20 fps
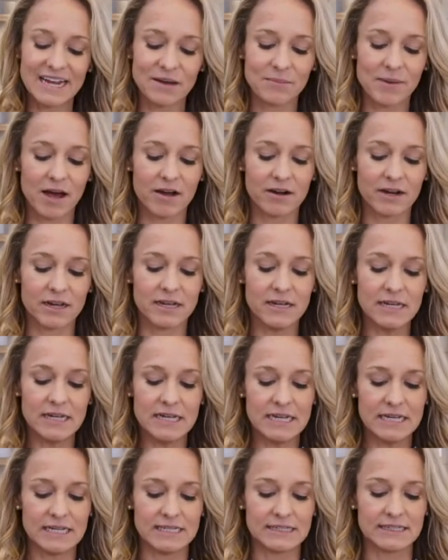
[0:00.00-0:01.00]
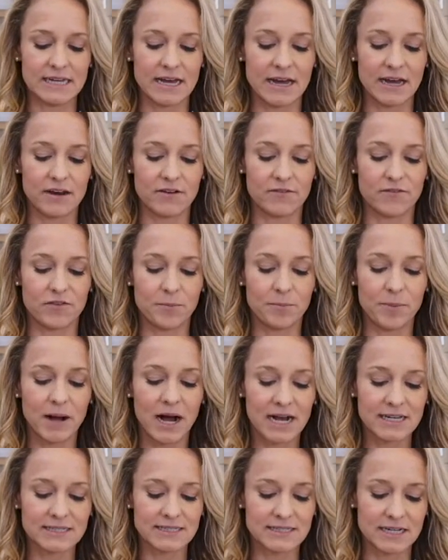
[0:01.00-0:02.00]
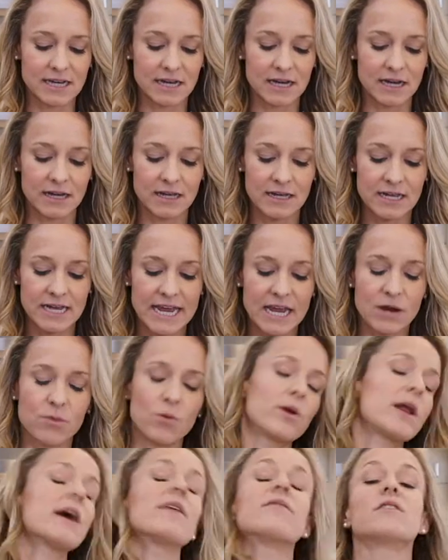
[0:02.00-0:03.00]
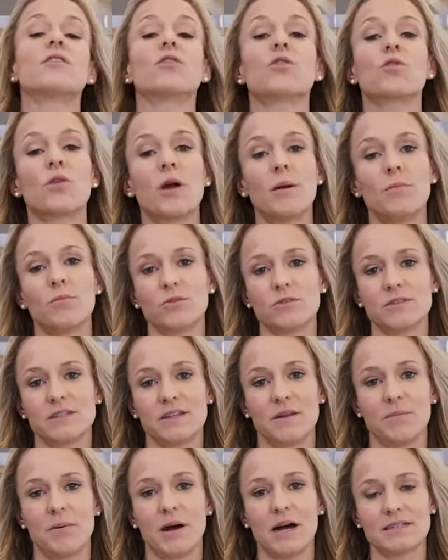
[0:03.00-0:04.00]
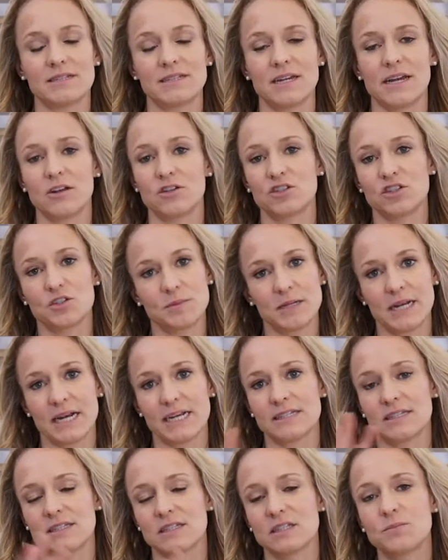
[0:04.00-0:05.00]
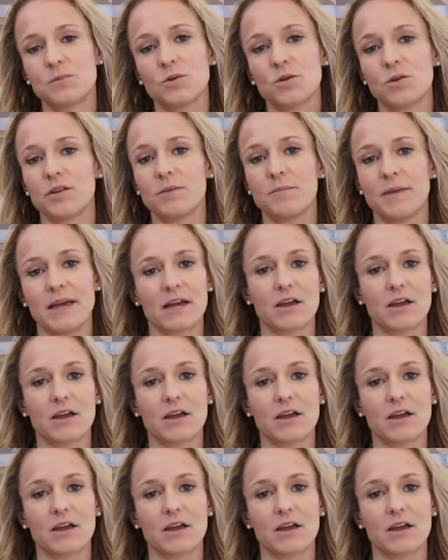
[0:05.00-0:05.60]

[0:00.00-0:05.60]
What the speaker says: about it is that for pasta, it won't have little crumbles in the pasta. It'll just be nice and smooth and make